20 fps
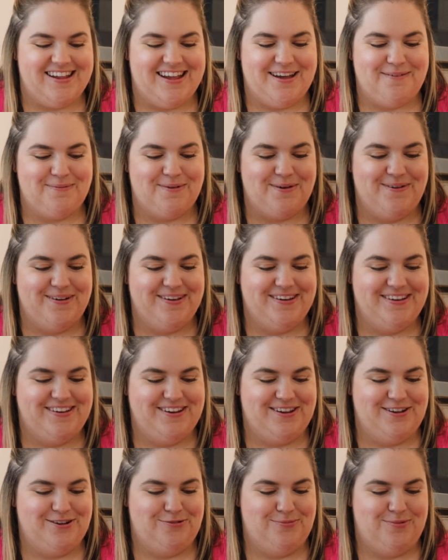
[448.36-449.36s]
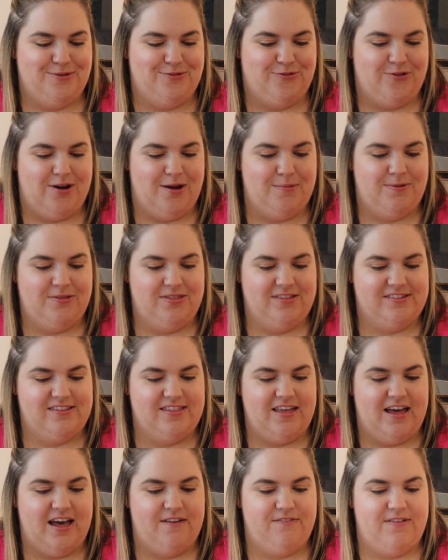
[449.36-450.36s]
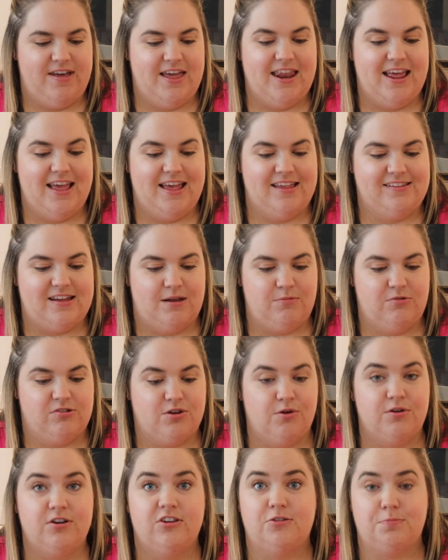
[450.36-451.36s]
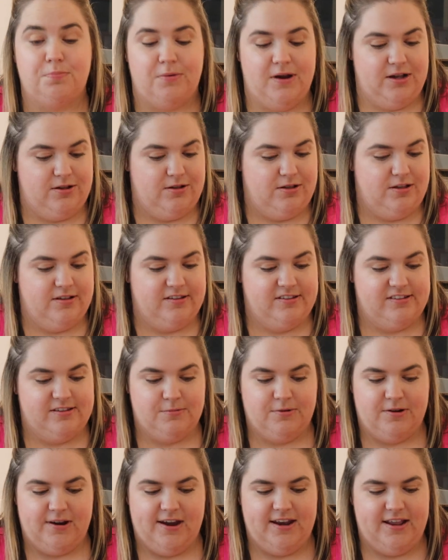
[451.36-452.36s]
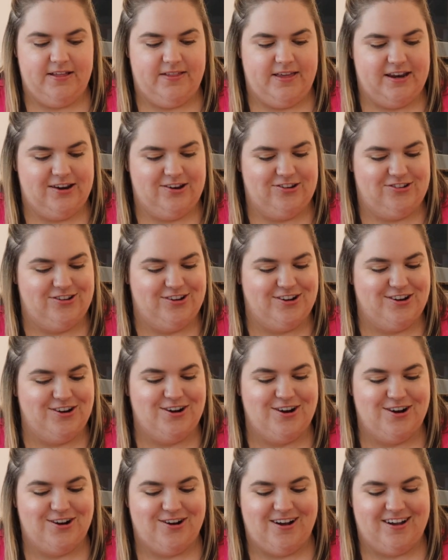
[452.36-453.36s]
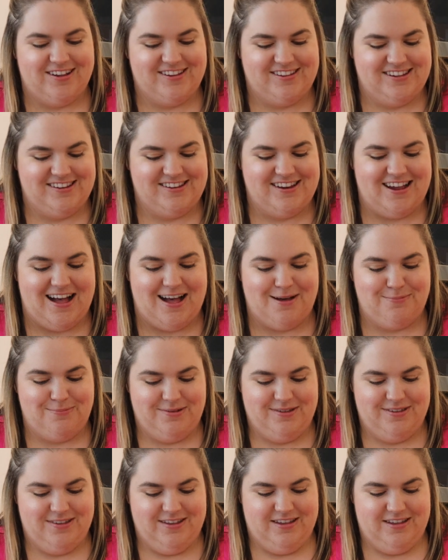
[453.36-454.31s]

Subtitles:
thing I'm going to do before I put this in the oven is I'm just going to sprinkle some granulated sugar across the top.